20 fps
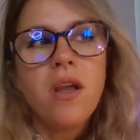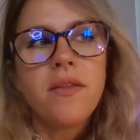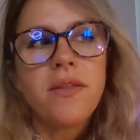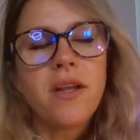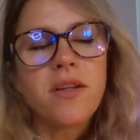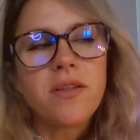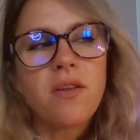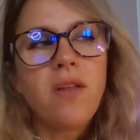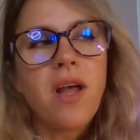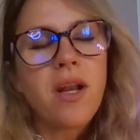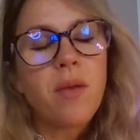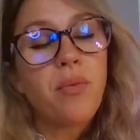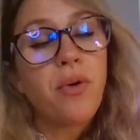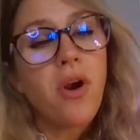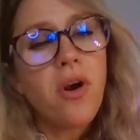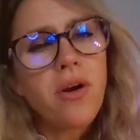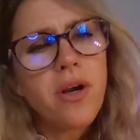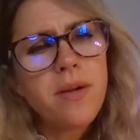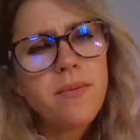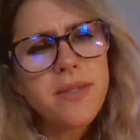there's a lot of
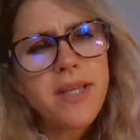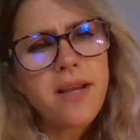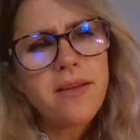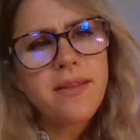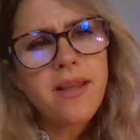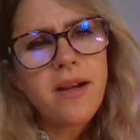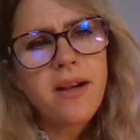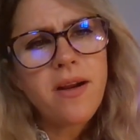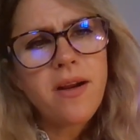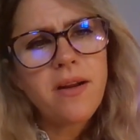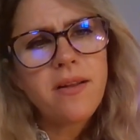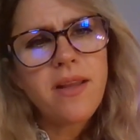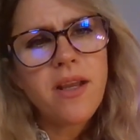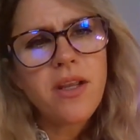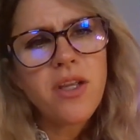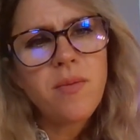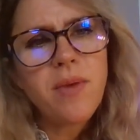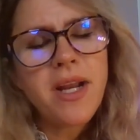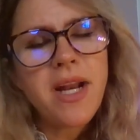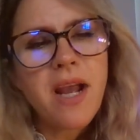programs out there
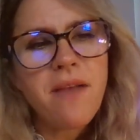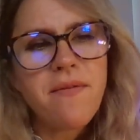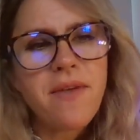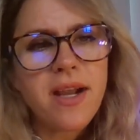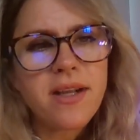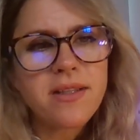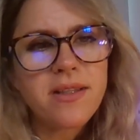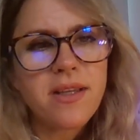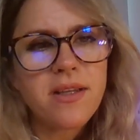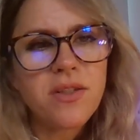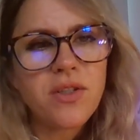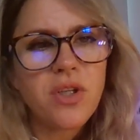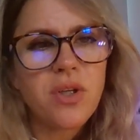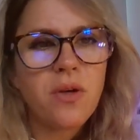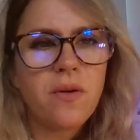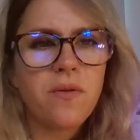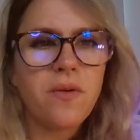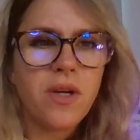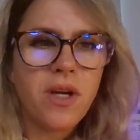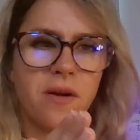that you might have access
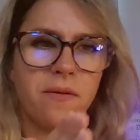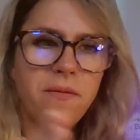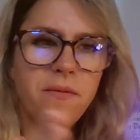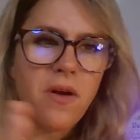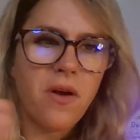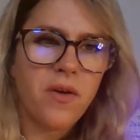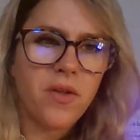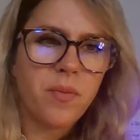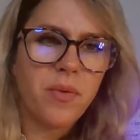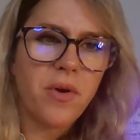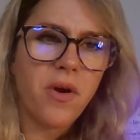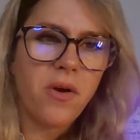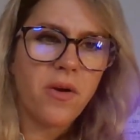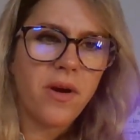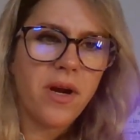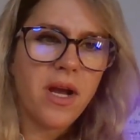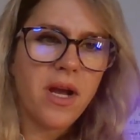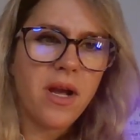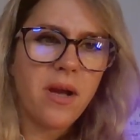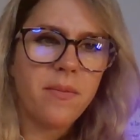to if you kind of follow the
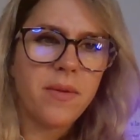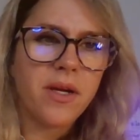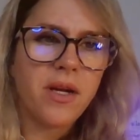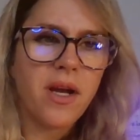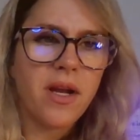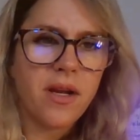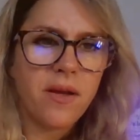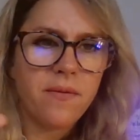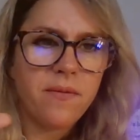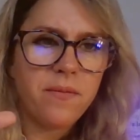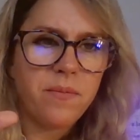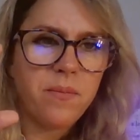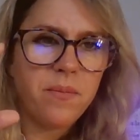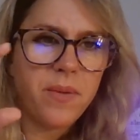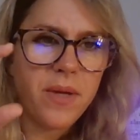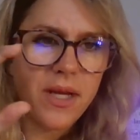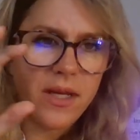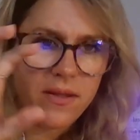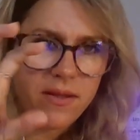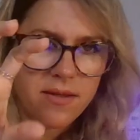program and kind of
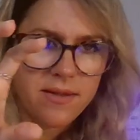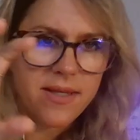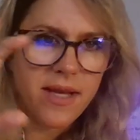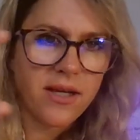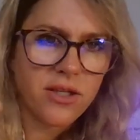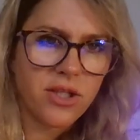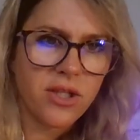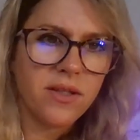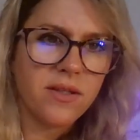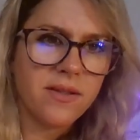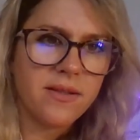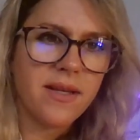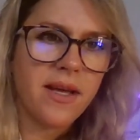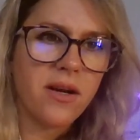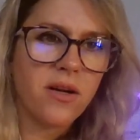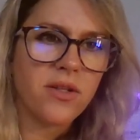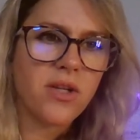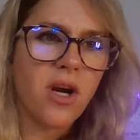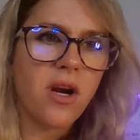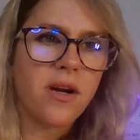pick the sections that
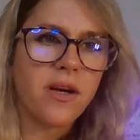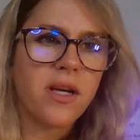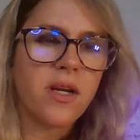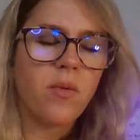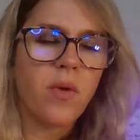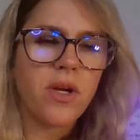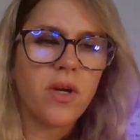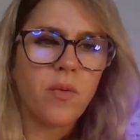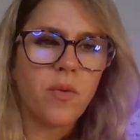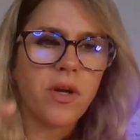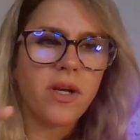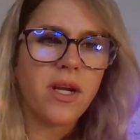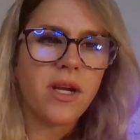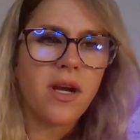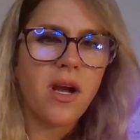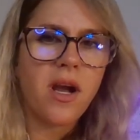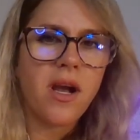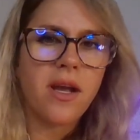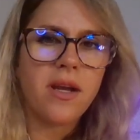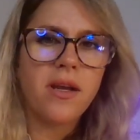are targeting what you're
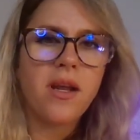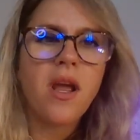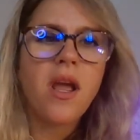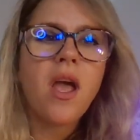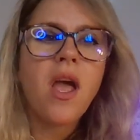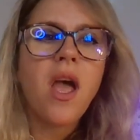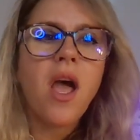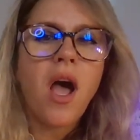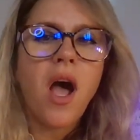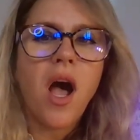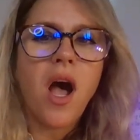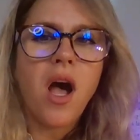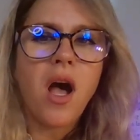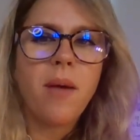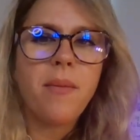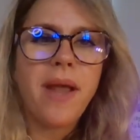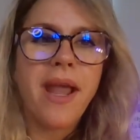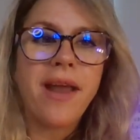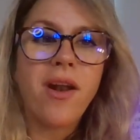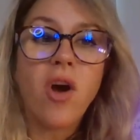working on.
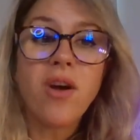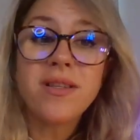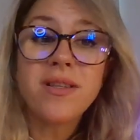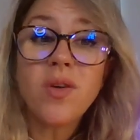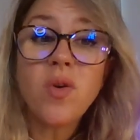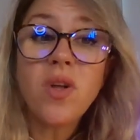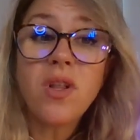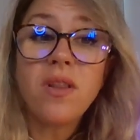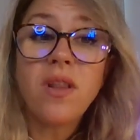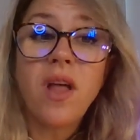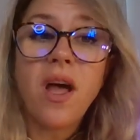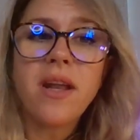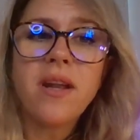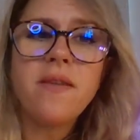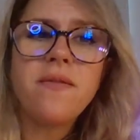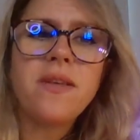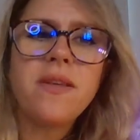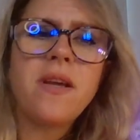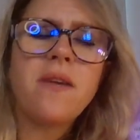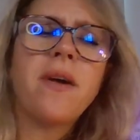And also a lot
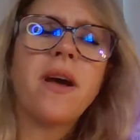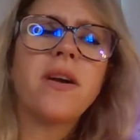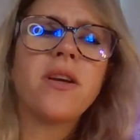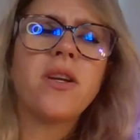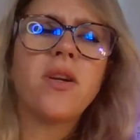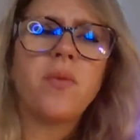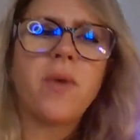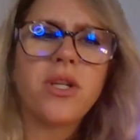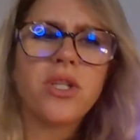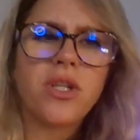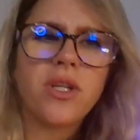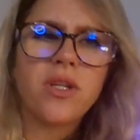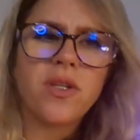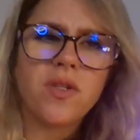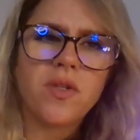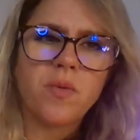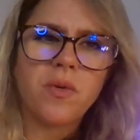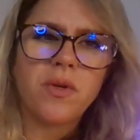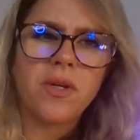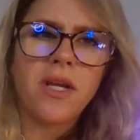of the
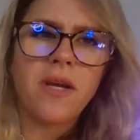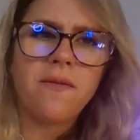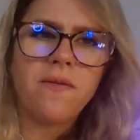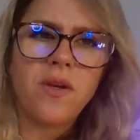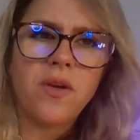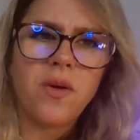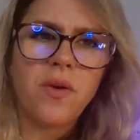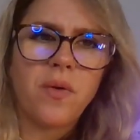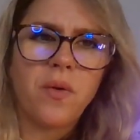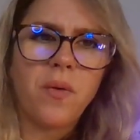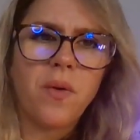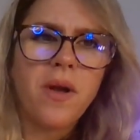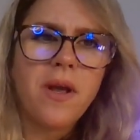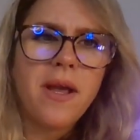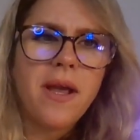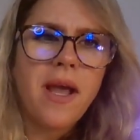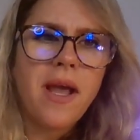evaluations will give you